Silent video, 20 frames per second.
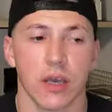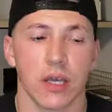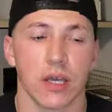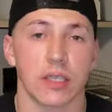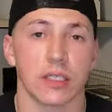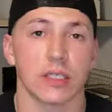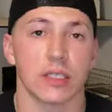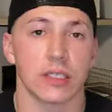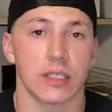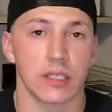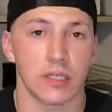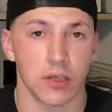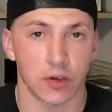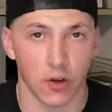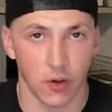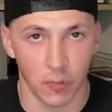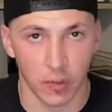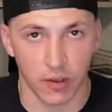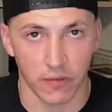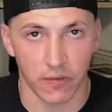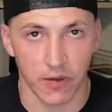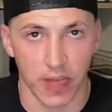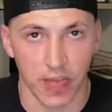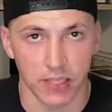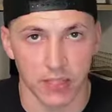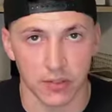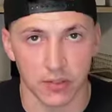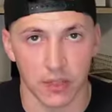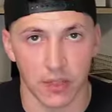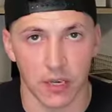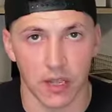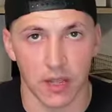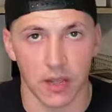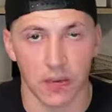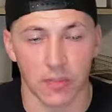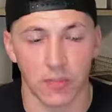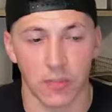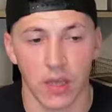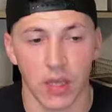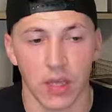considerably faster than
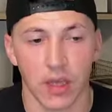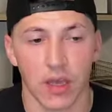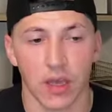him.